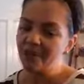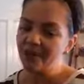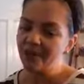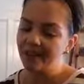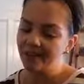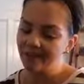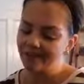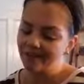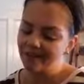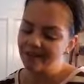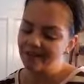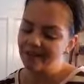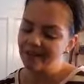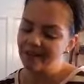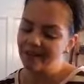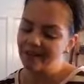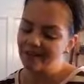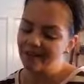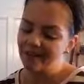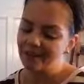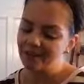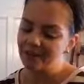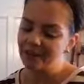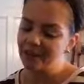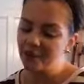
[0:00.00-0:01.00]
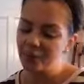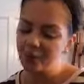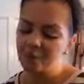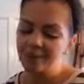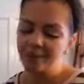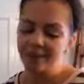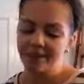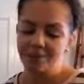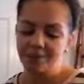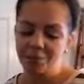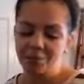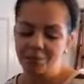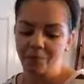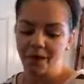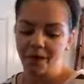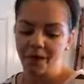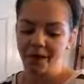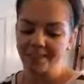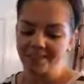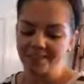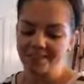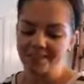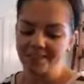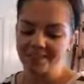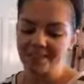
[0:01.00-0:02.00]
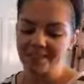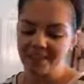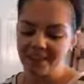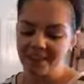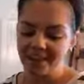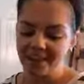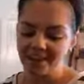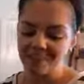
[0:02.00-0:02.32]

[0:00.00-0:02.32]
but there are bright spots,